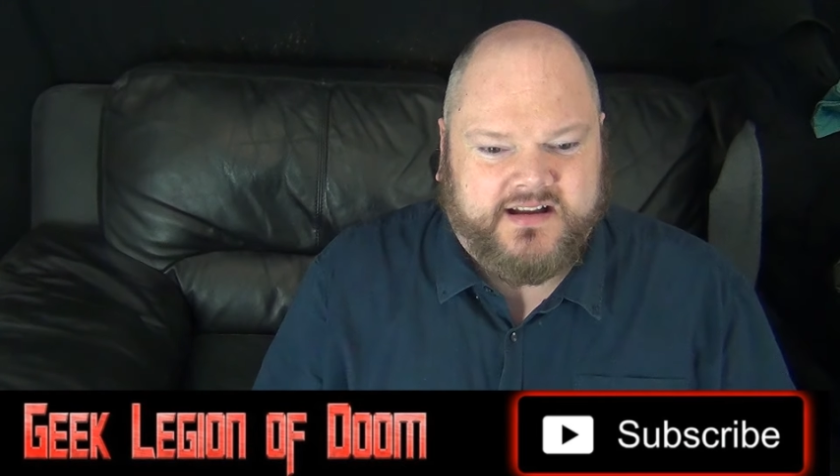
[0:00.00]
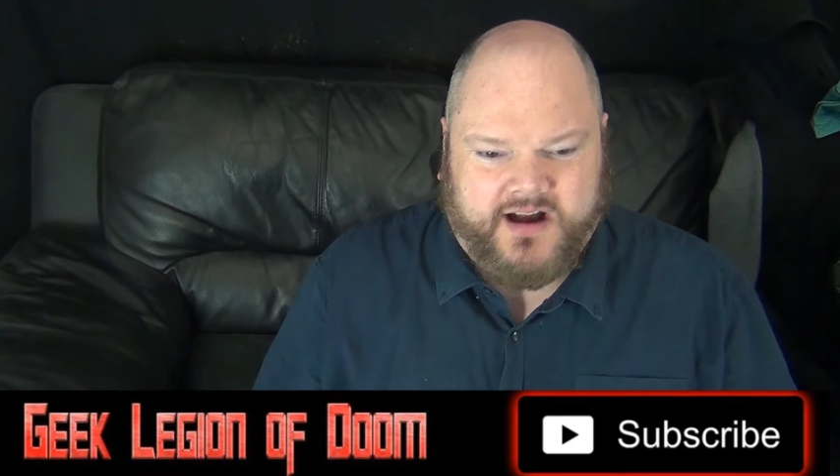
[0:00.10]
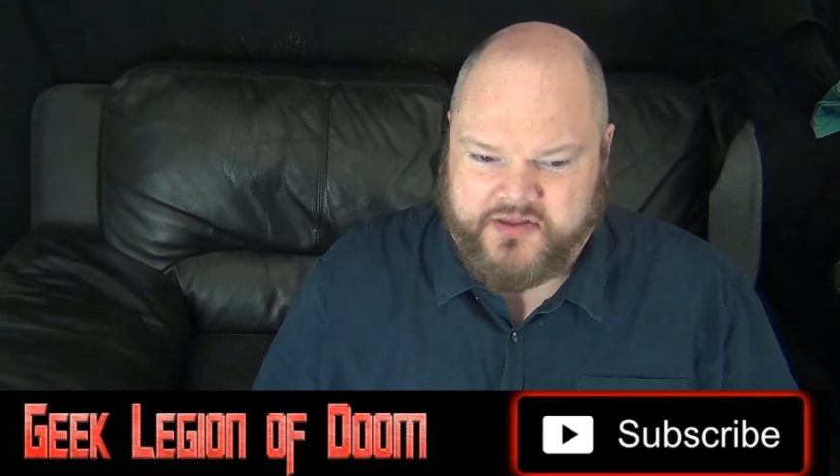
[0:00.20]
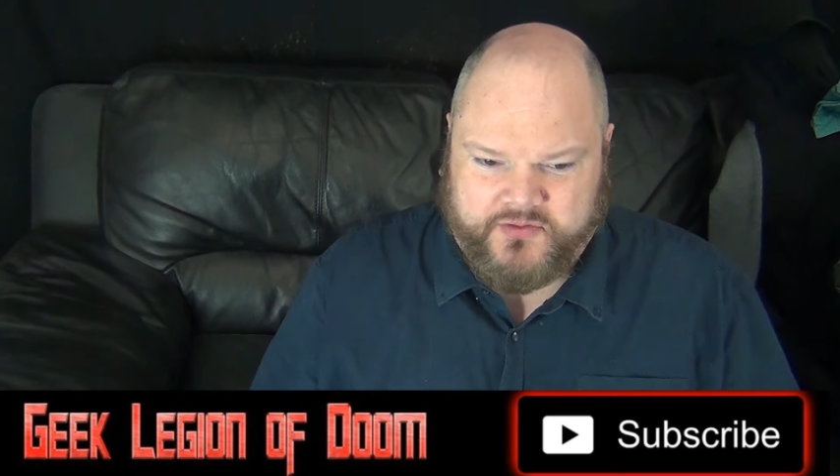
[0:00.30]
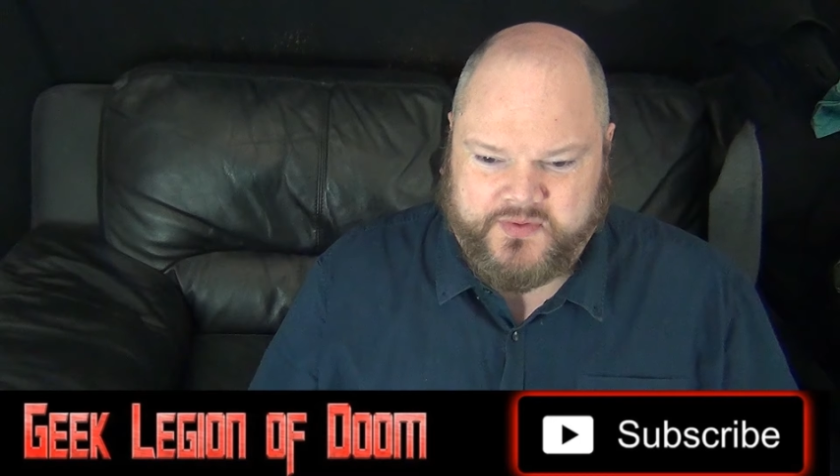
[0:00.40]

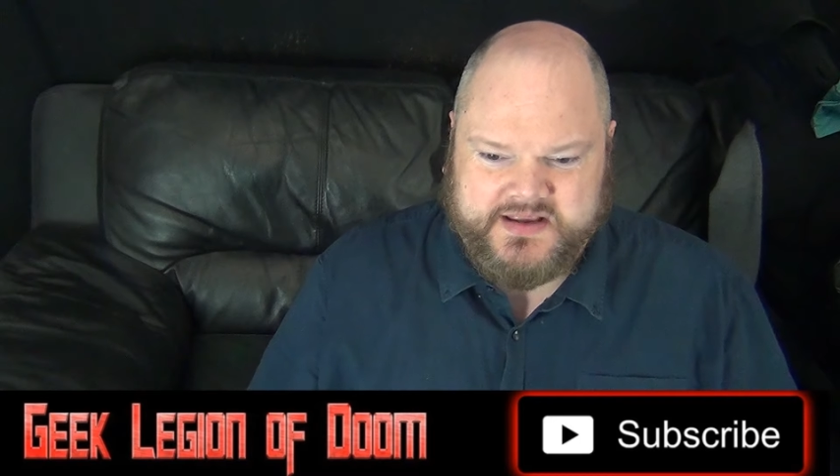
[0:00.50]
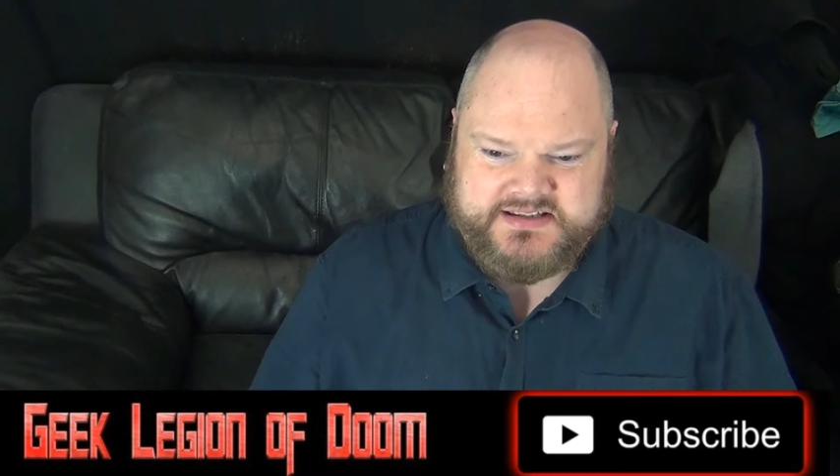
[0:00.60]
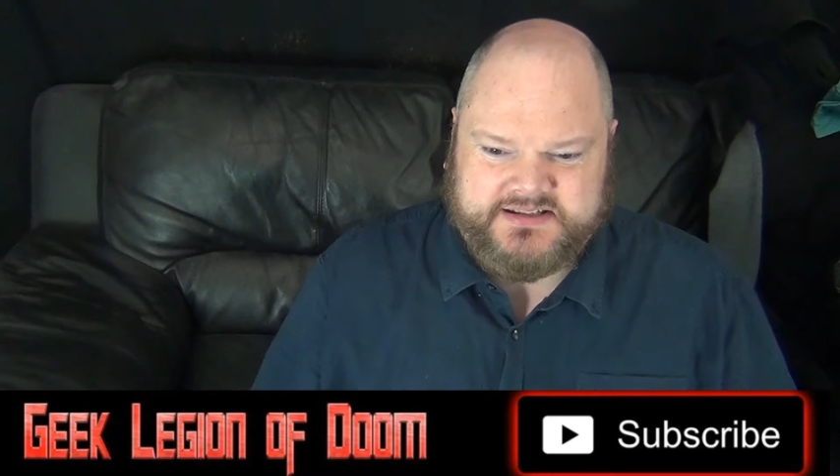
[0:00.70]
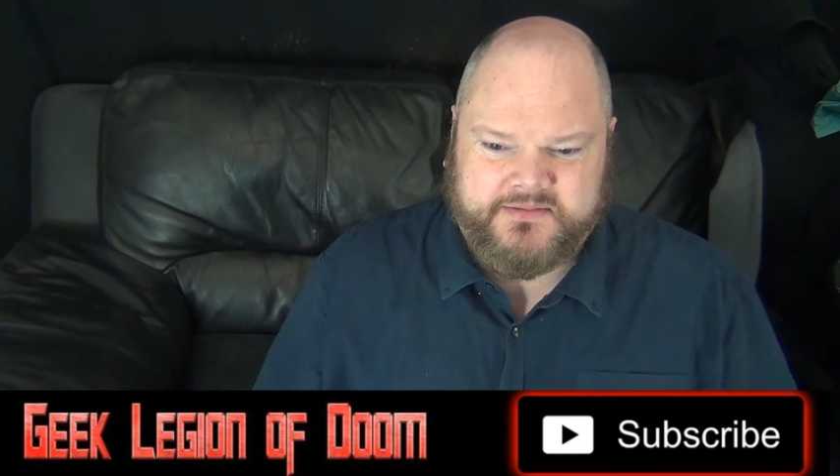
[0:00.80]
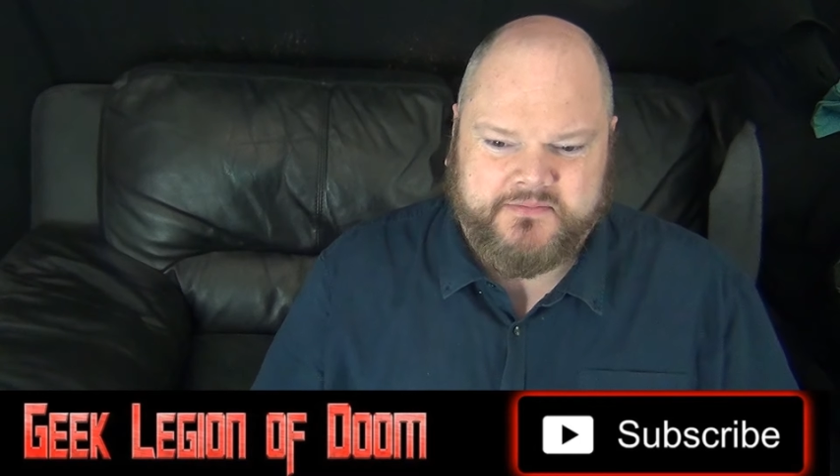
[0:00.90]
I thought
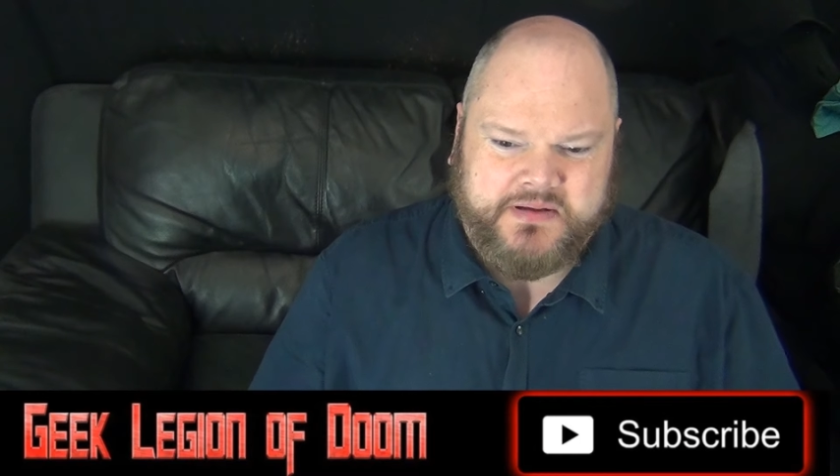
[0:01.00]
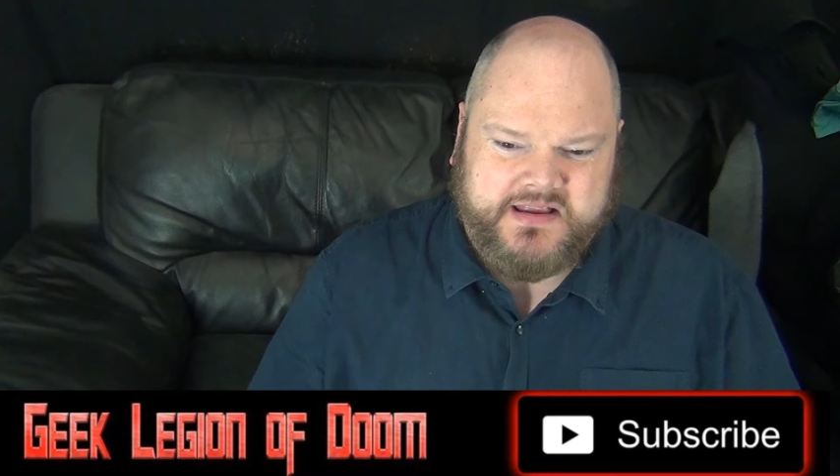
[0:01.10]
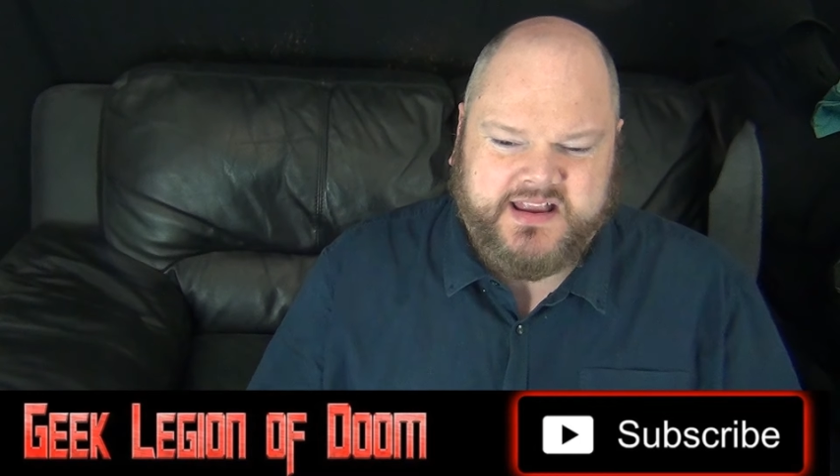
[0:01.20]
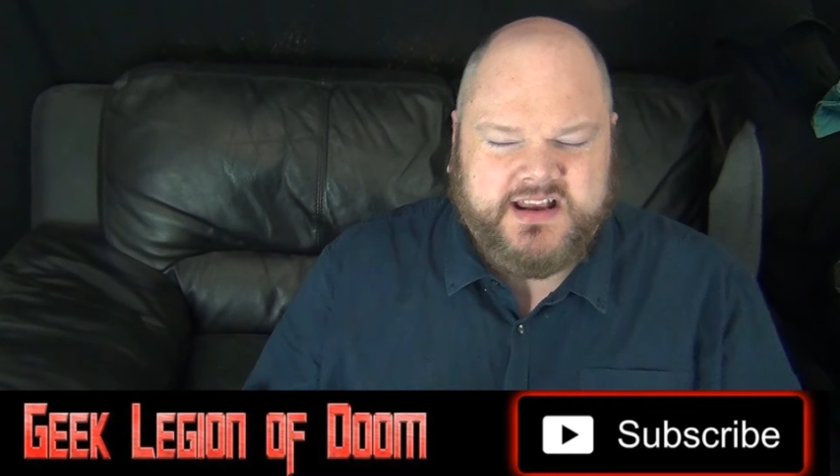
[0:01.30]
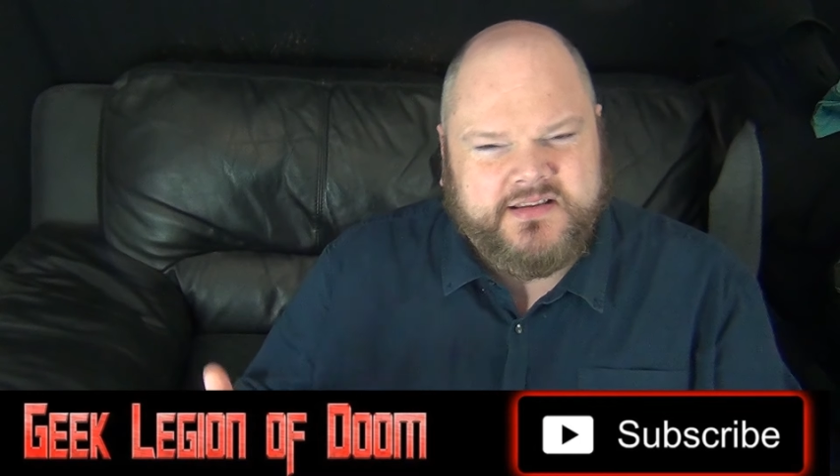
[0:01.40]
was, but
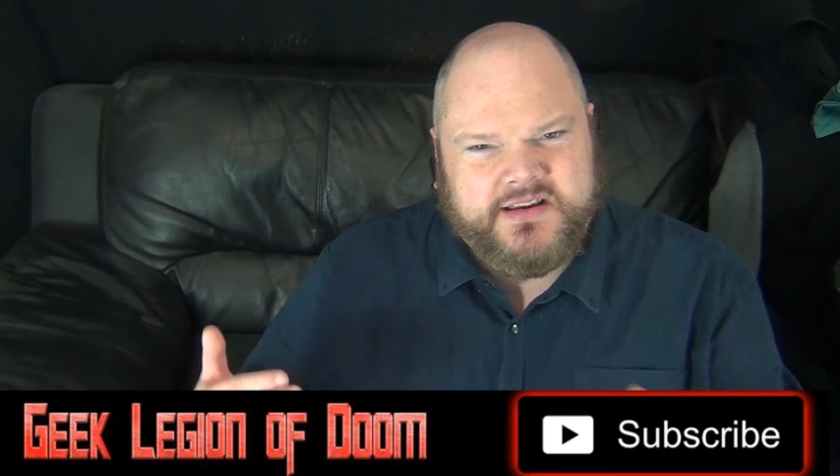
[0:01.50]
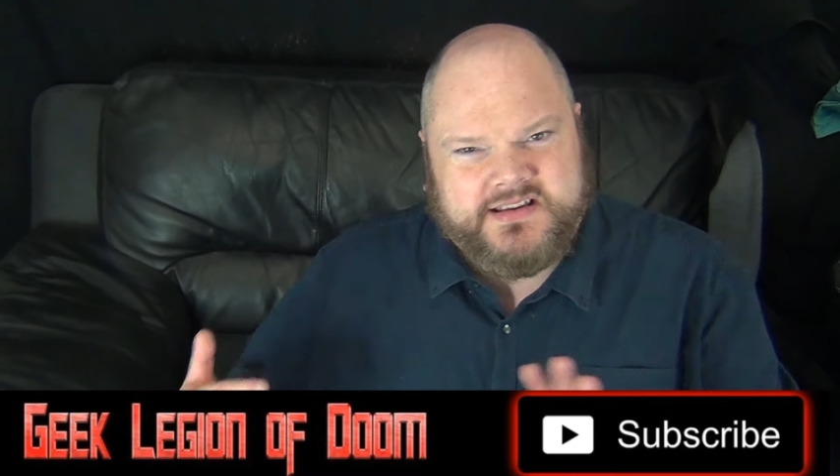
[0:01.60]
it didn't